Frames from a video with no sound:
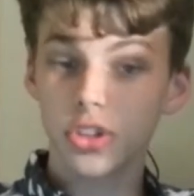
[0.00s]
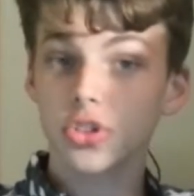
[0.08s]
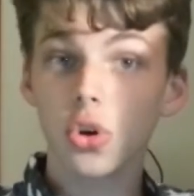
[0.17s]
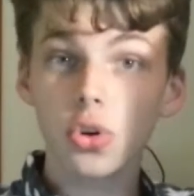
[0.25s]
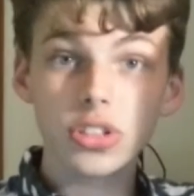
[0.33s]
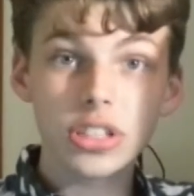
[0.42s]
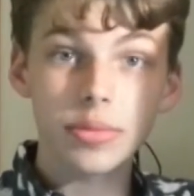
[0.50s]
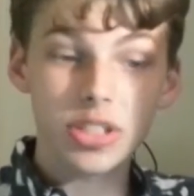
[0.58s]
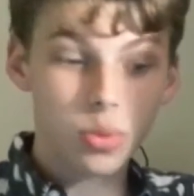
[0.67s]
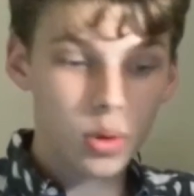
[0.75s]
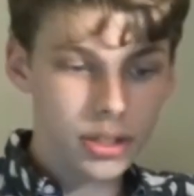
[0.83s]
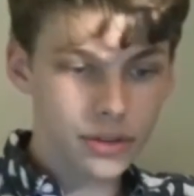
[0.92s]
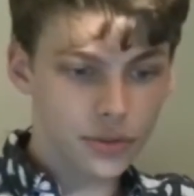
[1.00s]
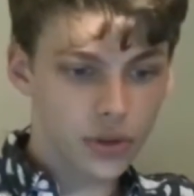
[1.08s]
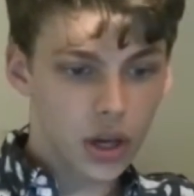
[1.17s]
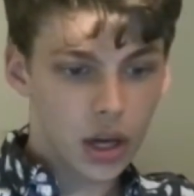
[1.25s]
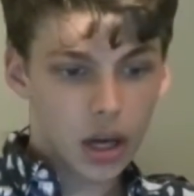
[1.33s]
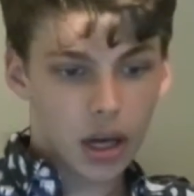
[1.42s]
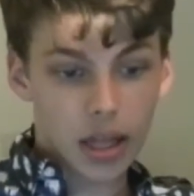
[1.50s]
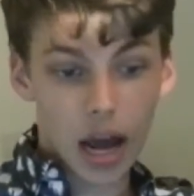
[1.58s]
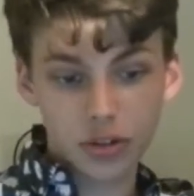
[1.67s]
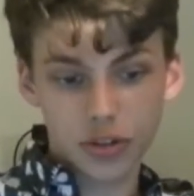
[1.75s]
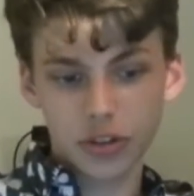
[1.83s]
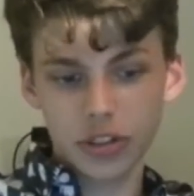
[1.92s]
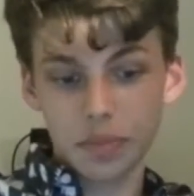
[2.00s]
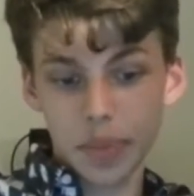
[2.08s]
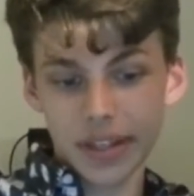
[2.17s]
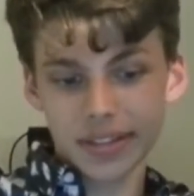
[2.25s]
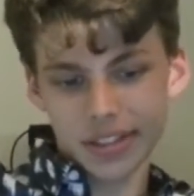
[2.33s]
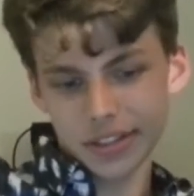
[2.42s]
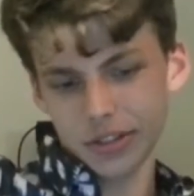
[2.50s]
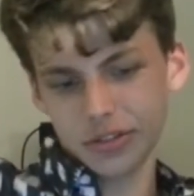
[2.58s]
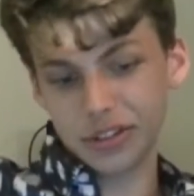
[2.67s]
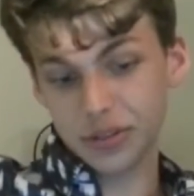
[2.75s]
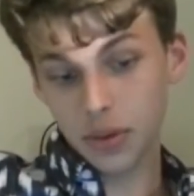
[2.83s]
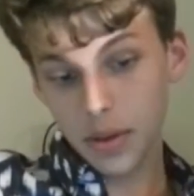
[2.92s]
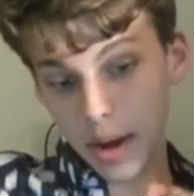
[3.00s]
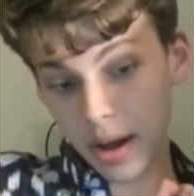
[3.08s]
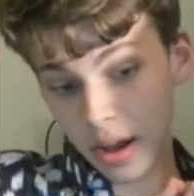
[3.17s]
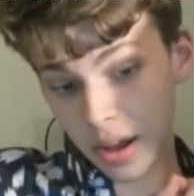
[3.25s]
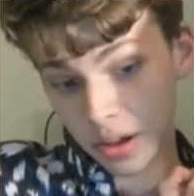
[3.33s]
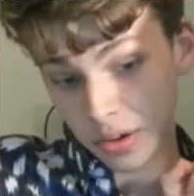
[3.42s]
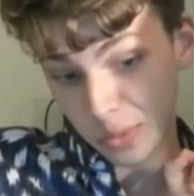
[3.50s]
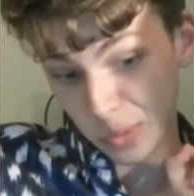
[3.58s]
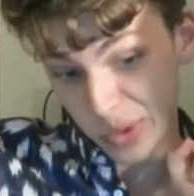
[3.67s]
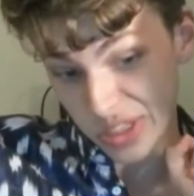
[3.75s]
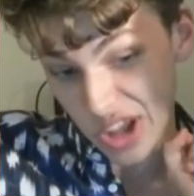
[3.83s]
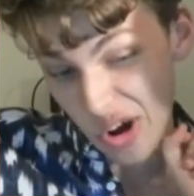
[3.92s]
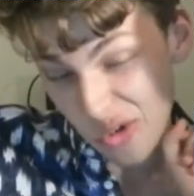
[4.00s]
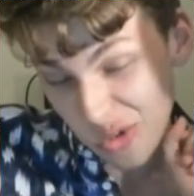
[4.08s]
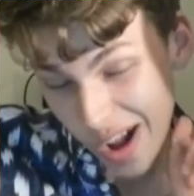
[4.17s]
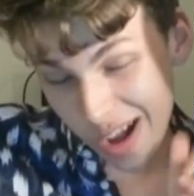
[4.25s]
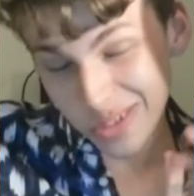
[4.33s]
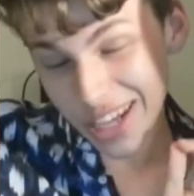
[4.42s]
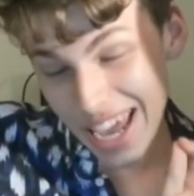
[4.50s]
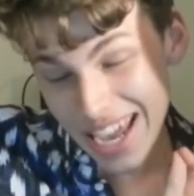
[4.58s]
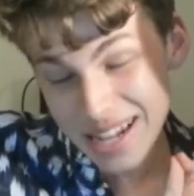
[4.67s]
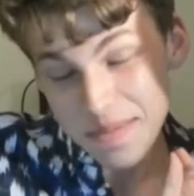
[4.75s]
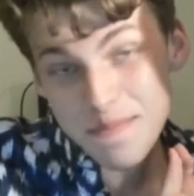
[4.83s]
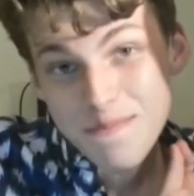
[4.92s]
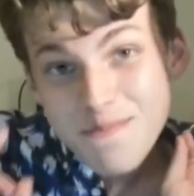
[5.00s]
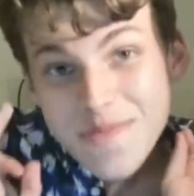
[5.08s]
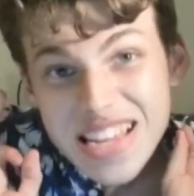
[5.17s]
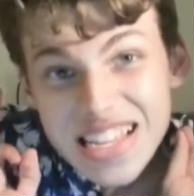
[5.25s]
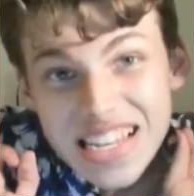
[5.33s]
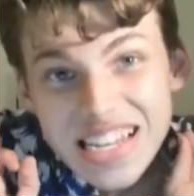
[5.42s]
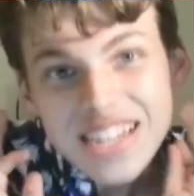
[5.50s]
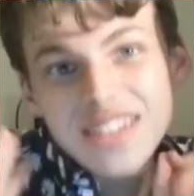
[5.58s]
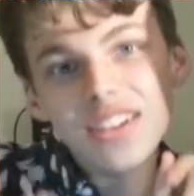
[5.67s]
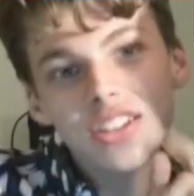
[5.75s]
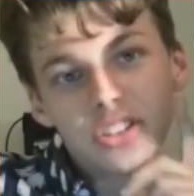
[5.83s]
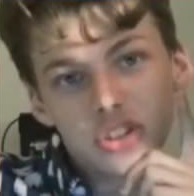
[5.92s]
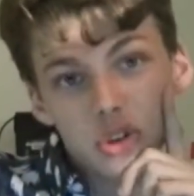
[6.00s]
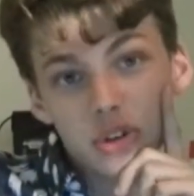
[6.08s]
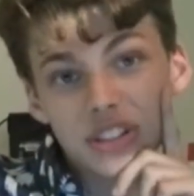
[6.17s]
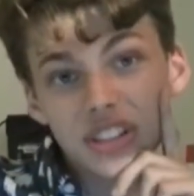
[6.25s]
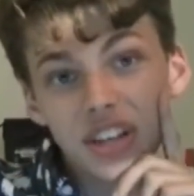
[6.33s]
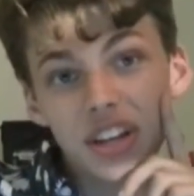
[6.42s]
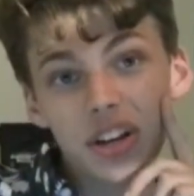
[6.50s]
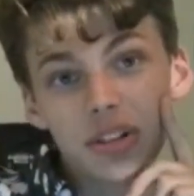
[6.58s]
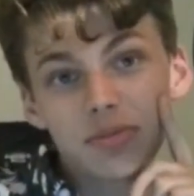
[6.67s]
Tourism is one of Aotearoa's biggest industries, with around 8 million tourists a year.